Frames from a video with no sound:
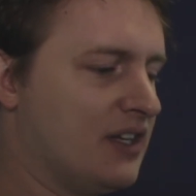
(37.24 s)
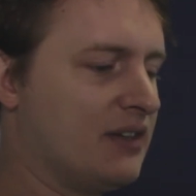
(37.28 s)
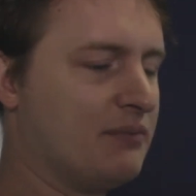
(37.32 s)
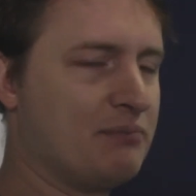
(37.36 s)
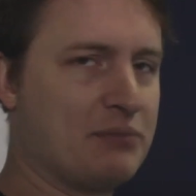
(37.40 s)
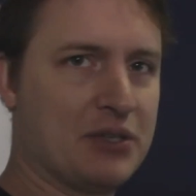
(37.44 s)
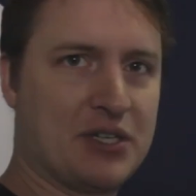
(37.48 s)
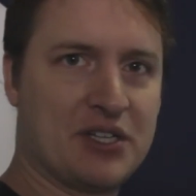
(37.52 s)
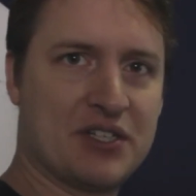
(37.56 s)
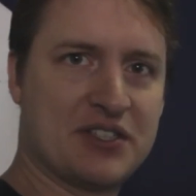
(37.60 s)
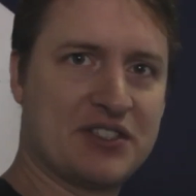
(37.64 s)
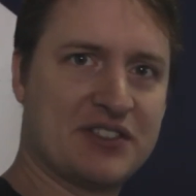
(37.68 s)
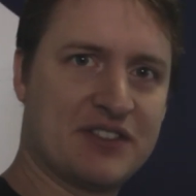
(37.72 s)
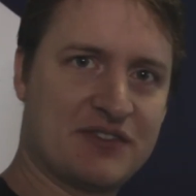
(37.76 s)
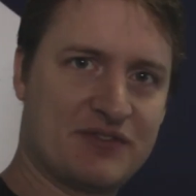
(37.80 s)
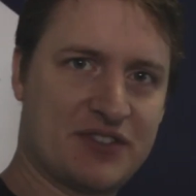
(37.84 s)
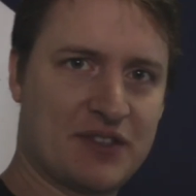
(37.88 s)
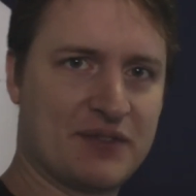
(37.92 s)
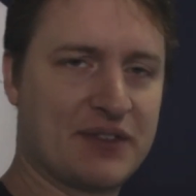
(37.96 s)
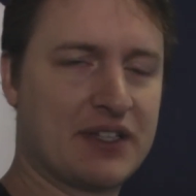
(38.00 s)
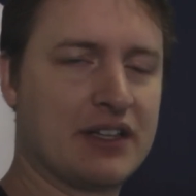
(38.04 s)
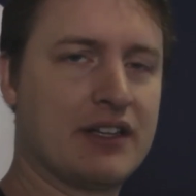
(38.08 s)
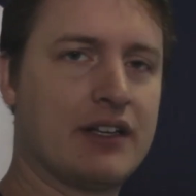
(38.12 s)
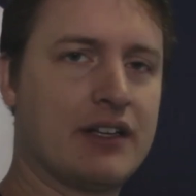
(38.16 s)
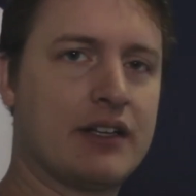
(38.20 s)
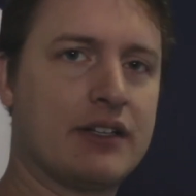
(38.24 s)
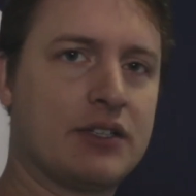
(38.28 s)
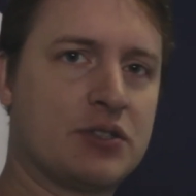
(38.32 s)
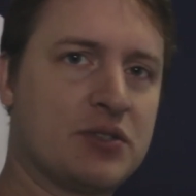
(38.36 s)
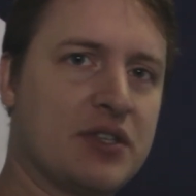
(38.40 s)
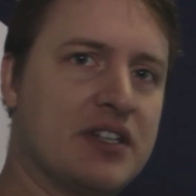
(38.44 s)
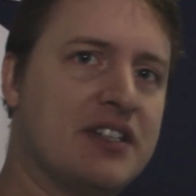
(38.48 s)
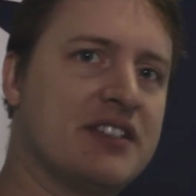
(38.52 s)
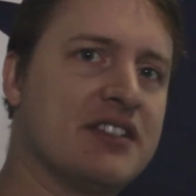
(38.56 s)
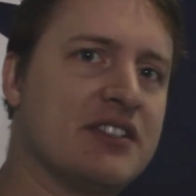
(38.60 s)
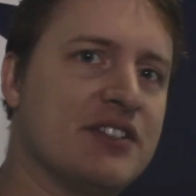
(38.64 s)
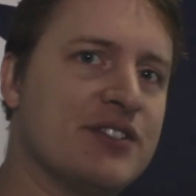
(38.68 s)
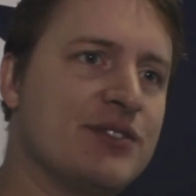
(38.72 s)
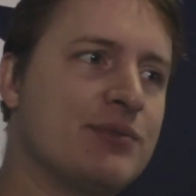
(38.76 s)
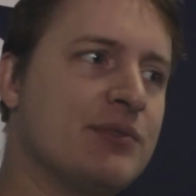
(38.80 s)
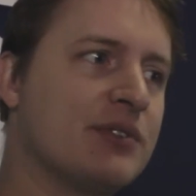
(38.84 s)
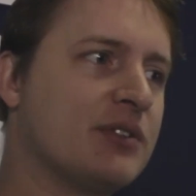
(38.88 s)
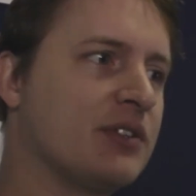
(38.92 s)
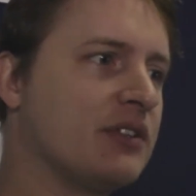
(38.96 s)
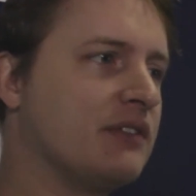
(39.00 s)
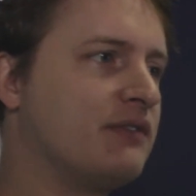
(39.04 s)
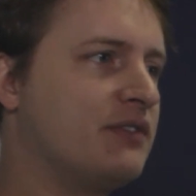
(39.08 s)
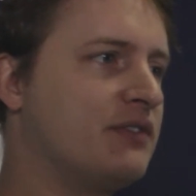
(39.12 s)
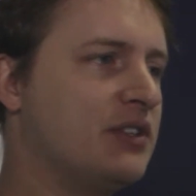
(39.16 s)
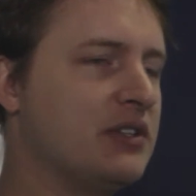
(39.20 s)
because of something like Treaters, we've
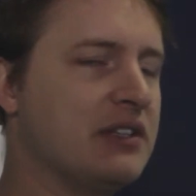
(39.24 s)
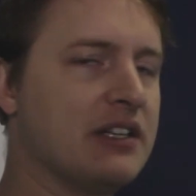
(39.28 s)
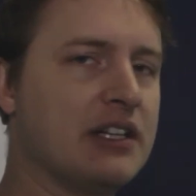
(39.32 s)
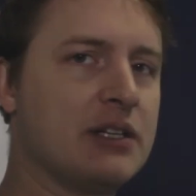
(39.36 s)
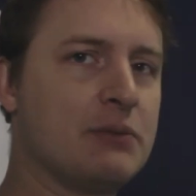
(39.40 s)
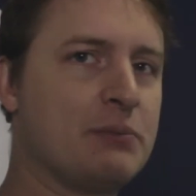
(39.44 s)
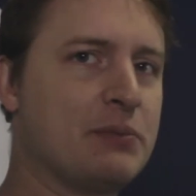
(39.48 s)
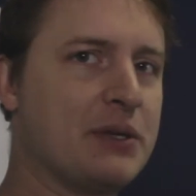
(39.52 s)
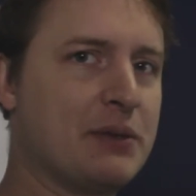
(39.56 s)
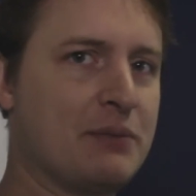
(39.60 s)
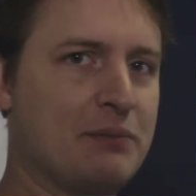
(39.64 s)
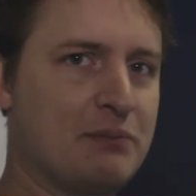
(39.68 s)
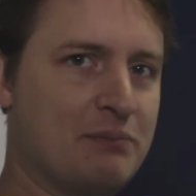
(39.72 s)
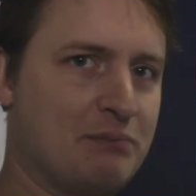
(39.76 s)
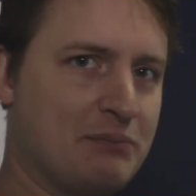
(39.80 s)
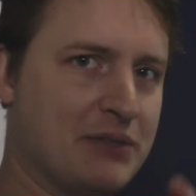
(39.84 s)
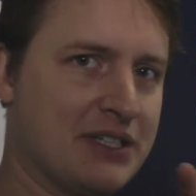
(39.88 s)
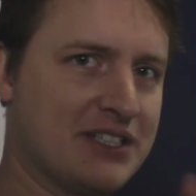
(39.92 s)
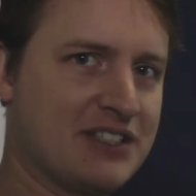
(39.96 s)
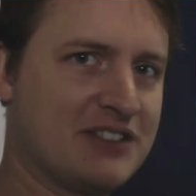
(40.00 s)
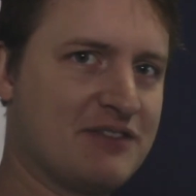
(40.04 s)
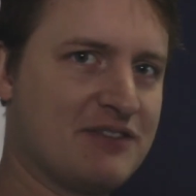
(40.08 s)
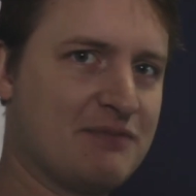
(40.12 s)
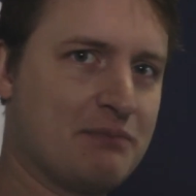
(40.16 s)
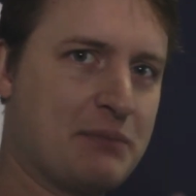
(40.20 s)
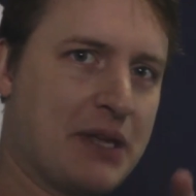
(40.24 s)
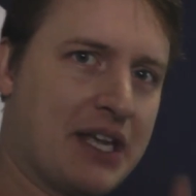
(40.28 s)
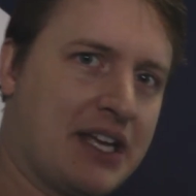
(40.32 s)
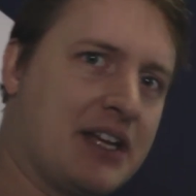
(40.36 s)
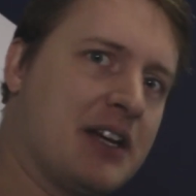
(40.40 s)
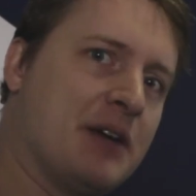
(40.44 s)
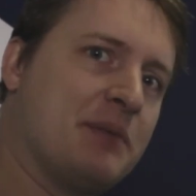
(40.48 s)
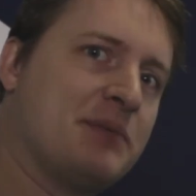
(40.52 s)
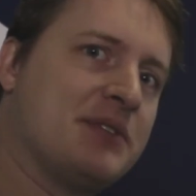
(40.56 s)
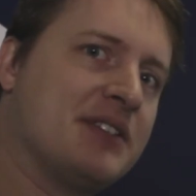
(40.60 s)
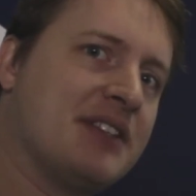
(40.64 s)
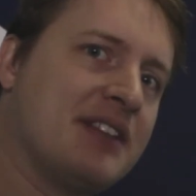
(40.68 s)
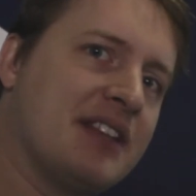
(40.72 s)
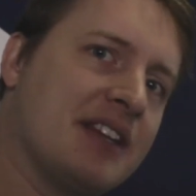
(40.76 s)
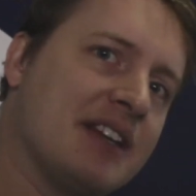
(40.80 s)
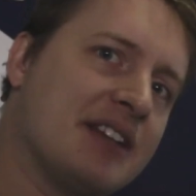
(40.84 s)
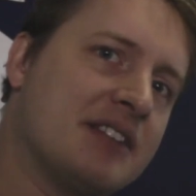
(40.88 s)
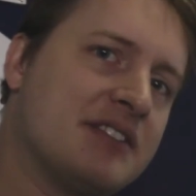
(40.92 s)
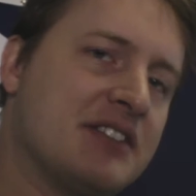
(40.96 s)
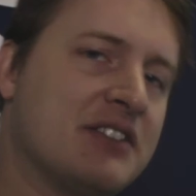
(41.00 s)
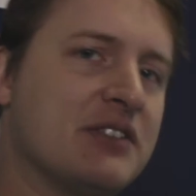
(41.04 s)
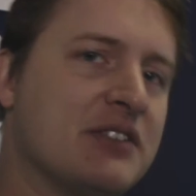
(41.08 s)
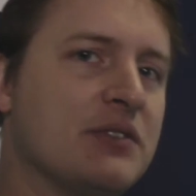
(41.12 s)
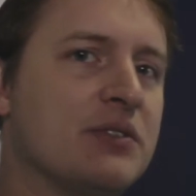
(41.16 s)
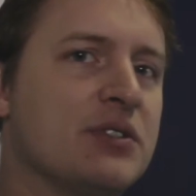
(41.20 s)
got a few little bits and pickups and
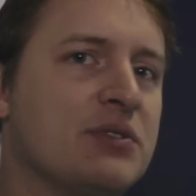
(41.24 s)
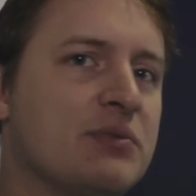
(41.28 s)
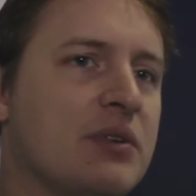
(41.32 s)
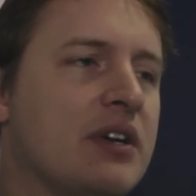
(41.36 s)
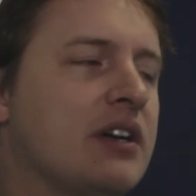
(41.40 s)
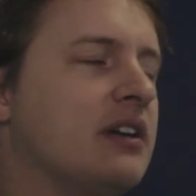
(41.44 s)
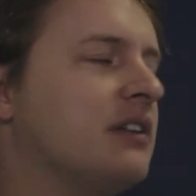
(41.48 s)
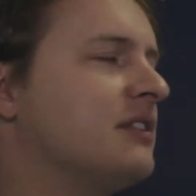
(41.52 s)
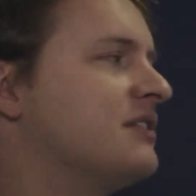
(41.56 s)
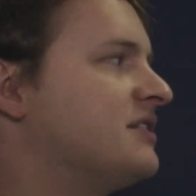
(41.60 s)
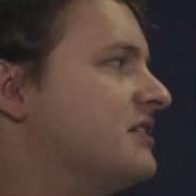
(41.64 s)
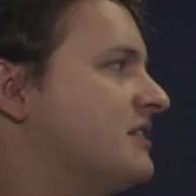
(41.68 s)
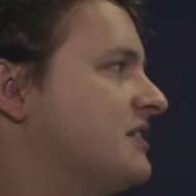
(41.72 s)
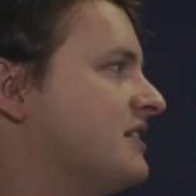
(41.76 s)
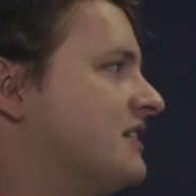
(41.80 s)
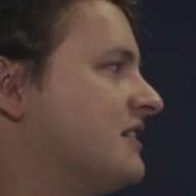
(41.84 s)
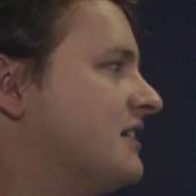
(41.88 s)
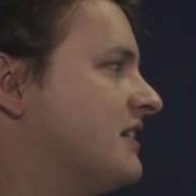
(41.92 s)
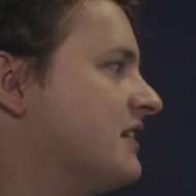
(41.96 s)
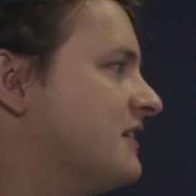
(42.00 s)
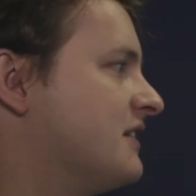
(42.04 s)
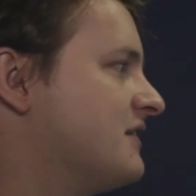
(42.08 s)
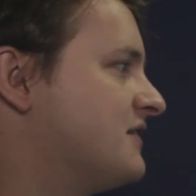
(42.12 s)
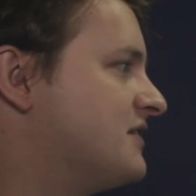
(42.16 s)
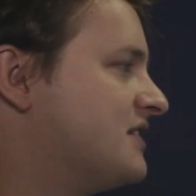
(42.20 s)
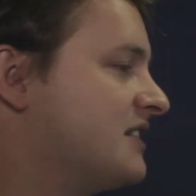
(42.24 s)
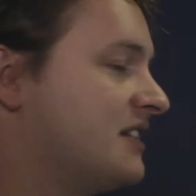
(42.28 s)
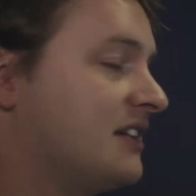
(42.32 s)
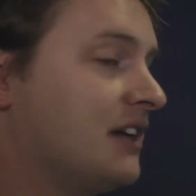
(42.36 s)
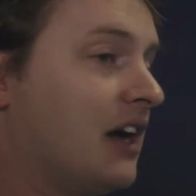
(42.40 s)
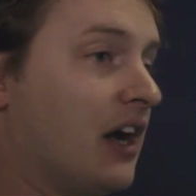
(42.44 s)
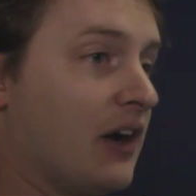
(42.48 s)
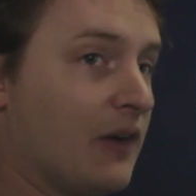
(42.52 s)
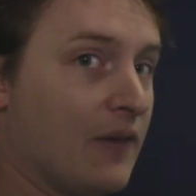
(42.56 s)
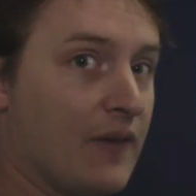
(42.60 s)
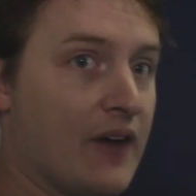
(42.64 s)
things to do as well. So you can kind of say,